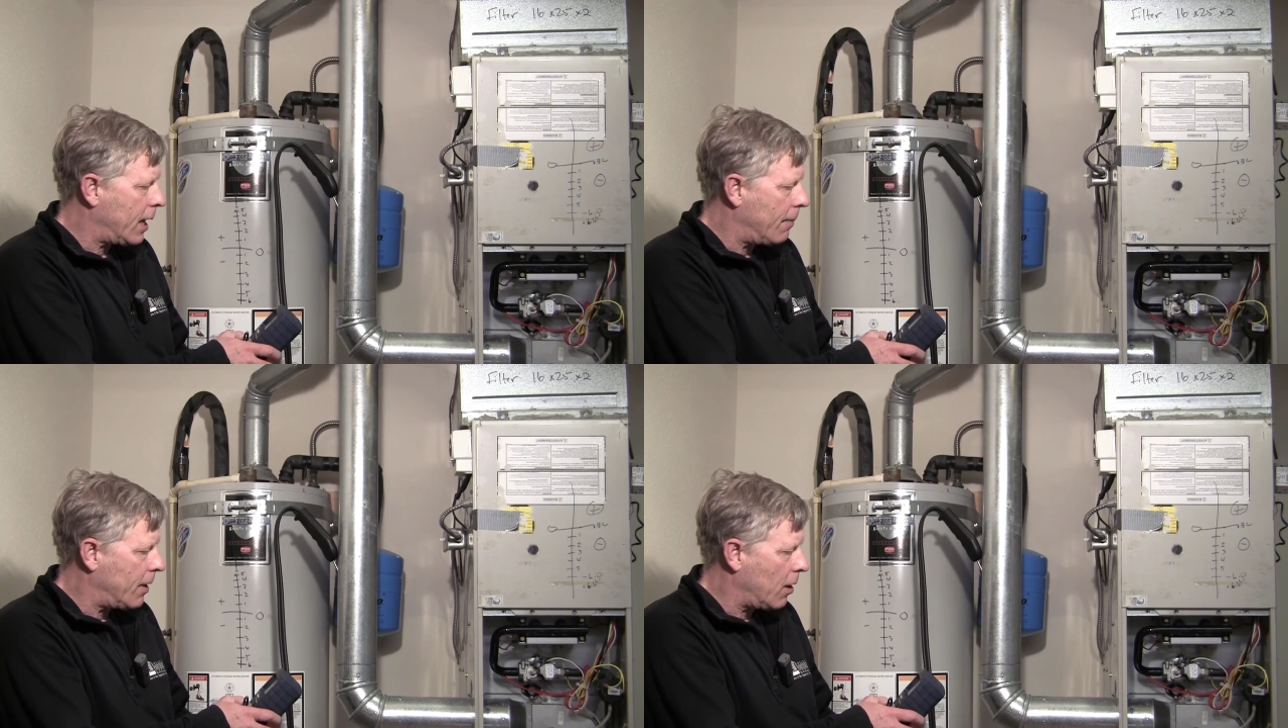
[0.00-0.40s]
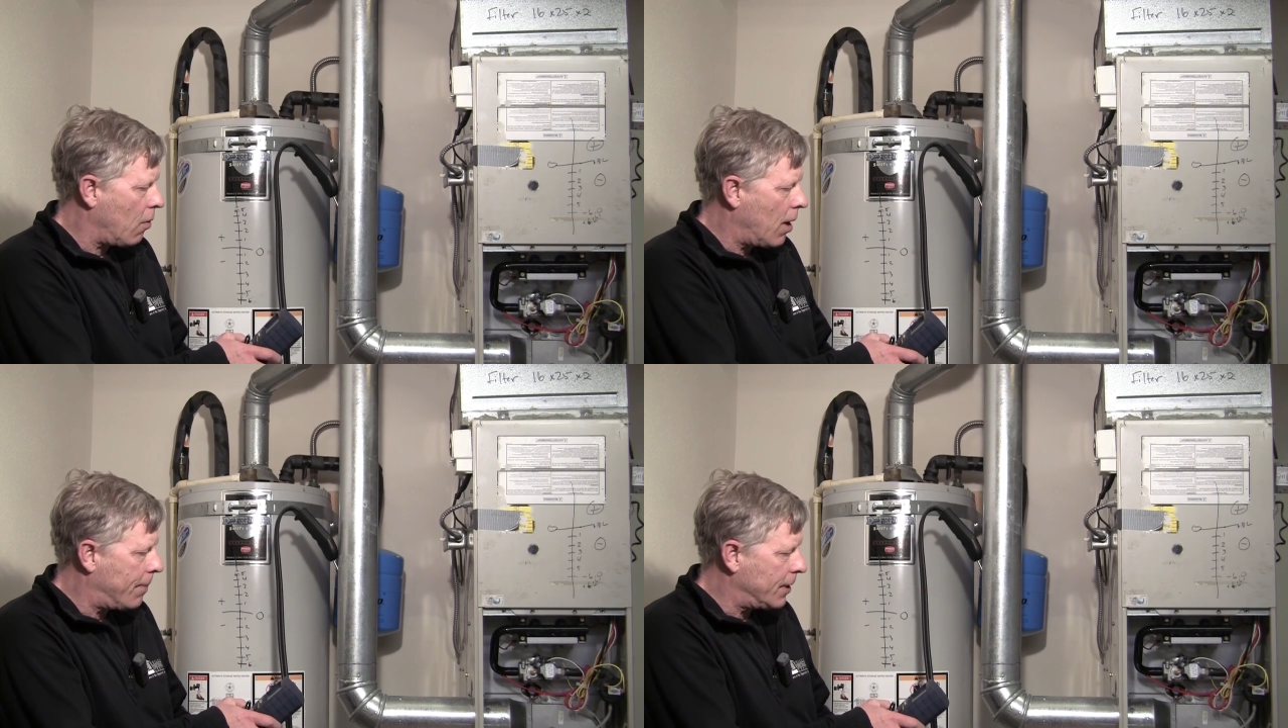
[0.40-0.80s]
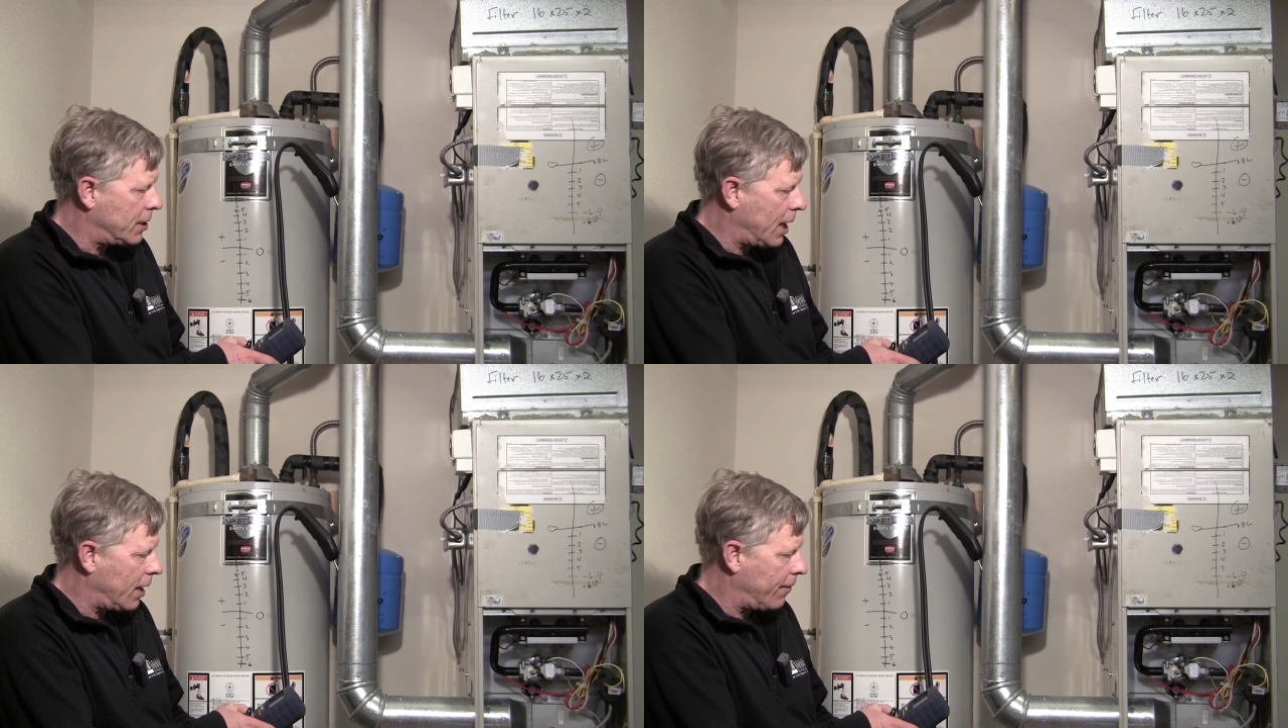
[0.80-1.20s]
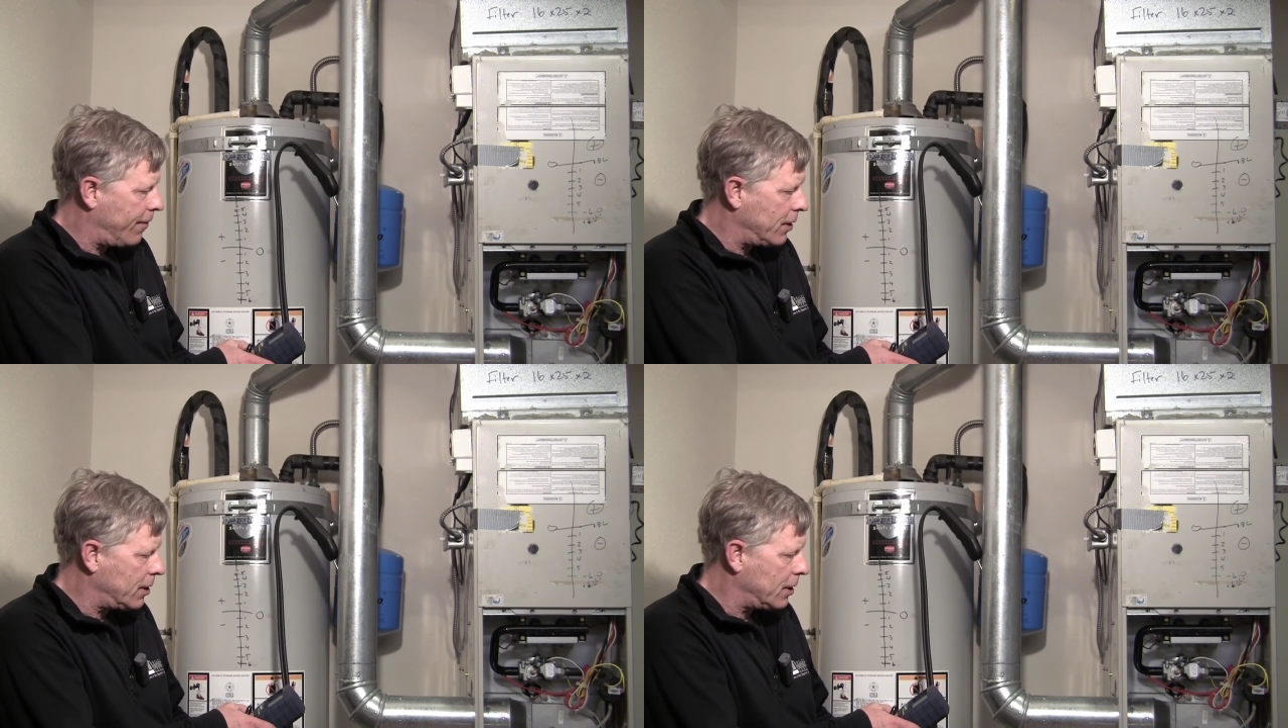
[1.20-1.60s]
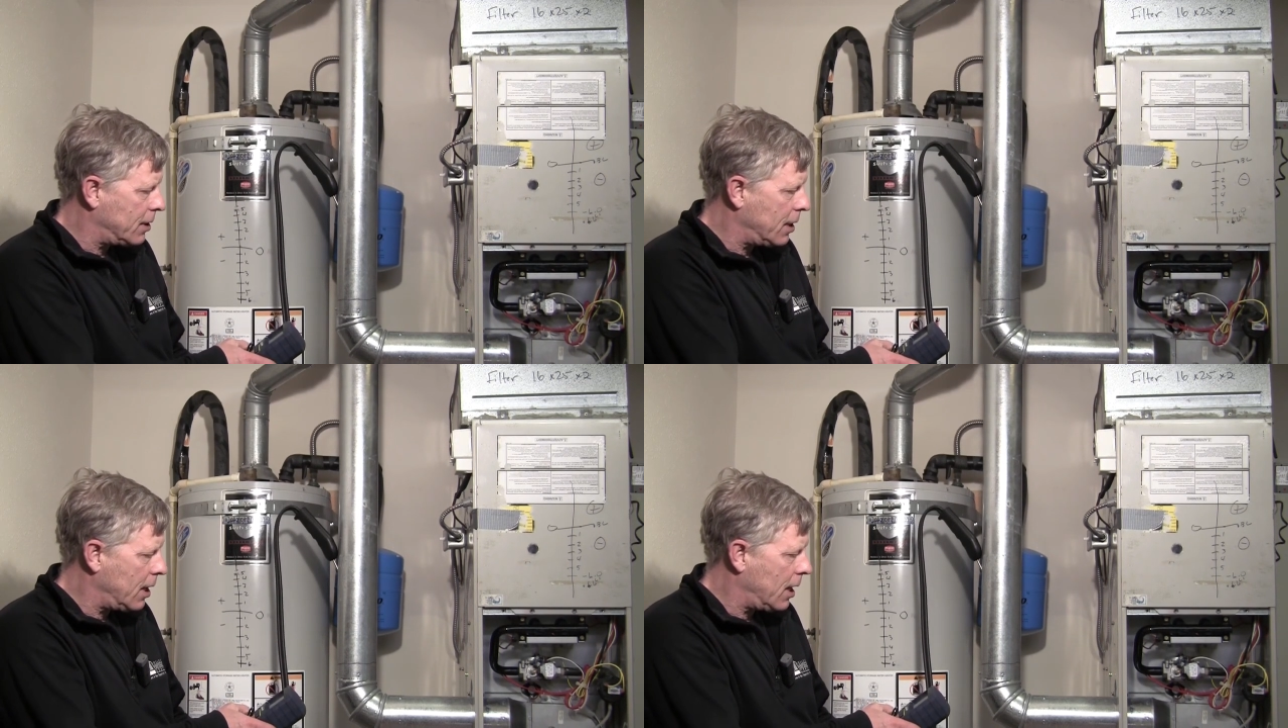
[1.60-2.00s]
I'm going to go up and check
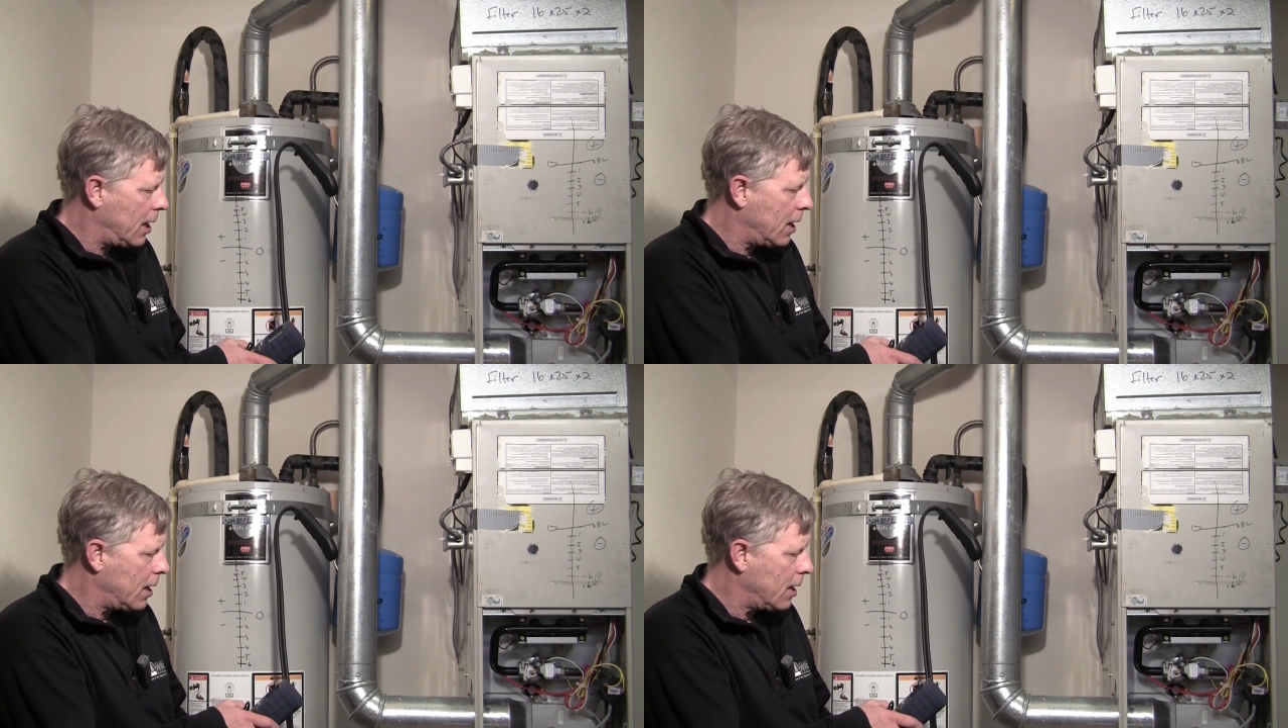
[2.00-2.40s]
efficiency.